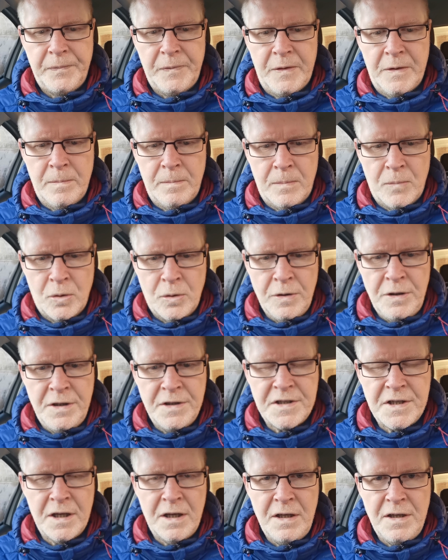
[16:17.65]
The more you
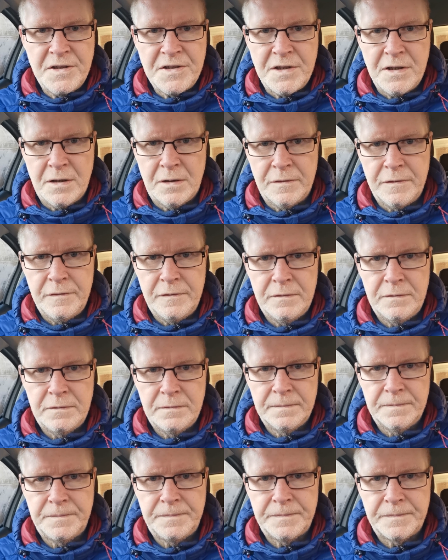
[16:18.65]
tell yourself,
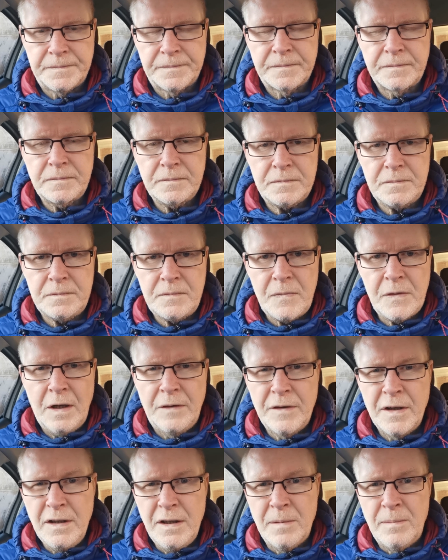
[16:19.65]

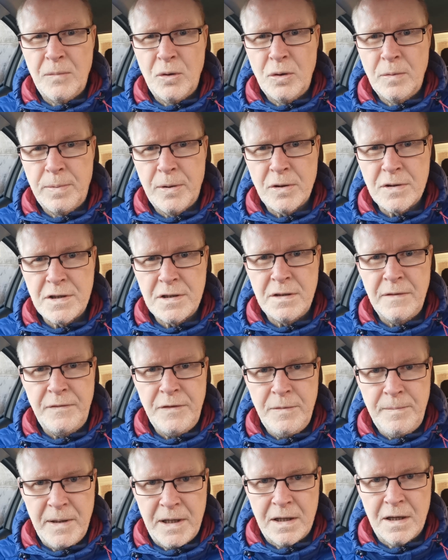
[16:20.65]
that the more positive
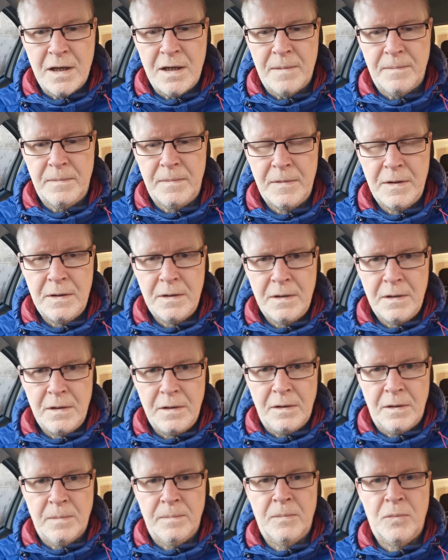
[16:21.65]
you become,
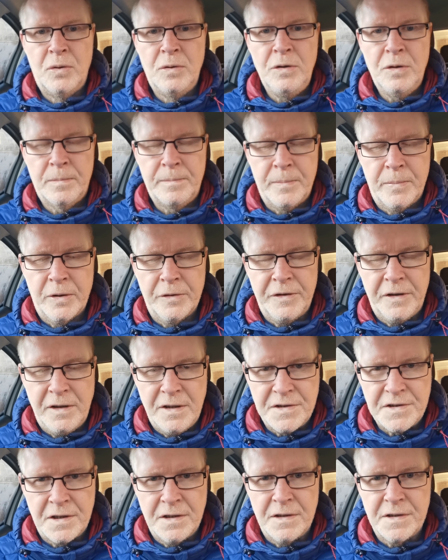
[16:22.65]
the more your body
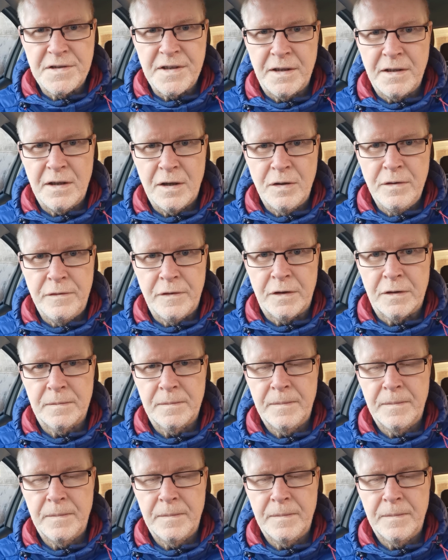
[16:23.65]
is going to take over